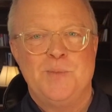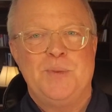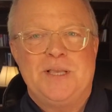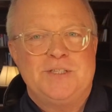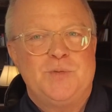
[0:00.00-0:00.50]

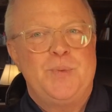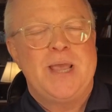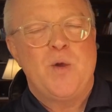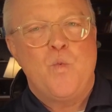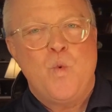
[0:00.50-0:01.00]
Because to
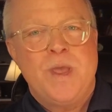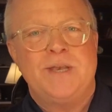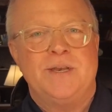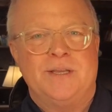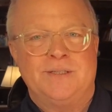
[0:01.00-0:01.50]
be a
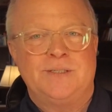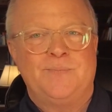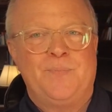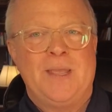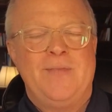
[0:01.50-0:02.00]
witness,
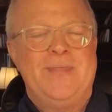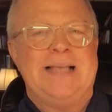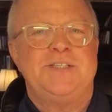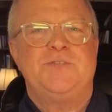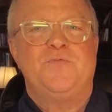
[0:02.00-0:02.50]

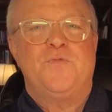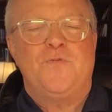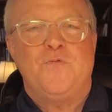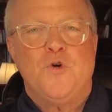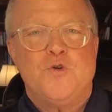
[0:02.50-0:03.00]
that's
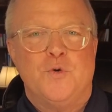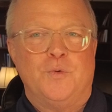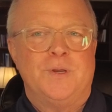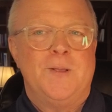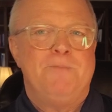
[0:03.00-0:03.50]

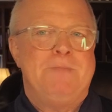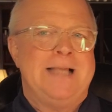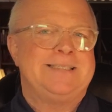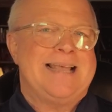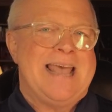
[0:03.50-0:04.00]
fruit,
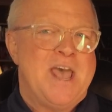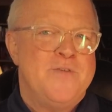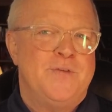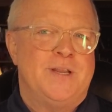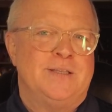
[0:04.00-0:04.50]
that's
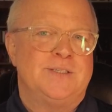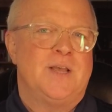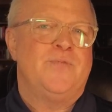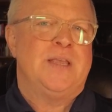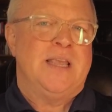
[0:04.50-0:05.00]
evidence
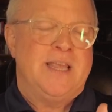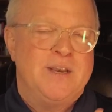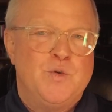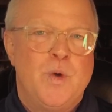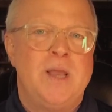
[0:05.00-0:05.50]
of the
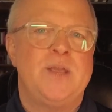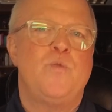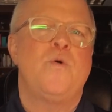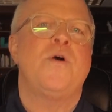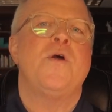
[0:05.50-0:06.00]

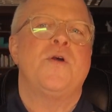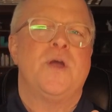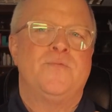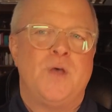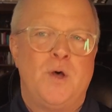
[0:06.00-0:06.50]
indwelling work
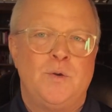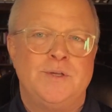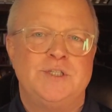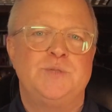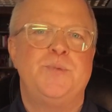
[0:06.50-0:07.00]
of the
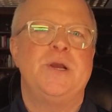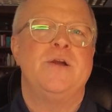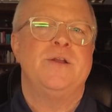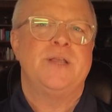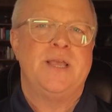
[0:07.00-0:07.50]
Holy
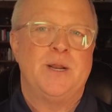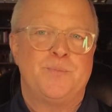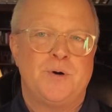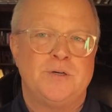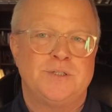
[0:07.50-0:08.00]
Spirit in a
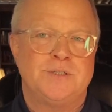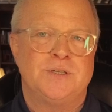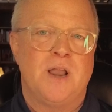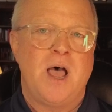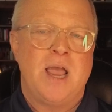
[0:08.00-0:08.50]

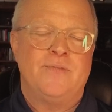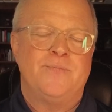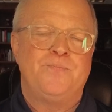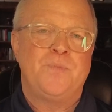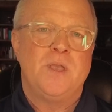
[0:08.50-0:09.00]
person's life.
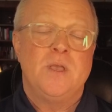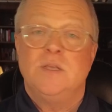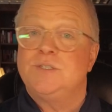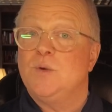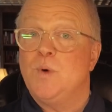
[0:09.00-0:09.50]

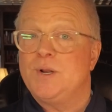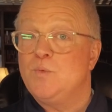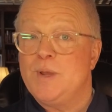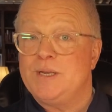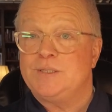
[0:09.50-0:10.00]
So, what do
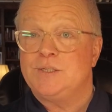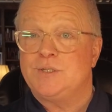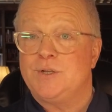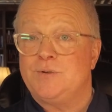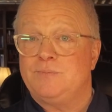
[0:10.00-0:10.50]
witnesses
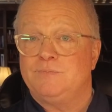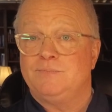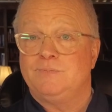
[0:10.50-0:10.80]
do?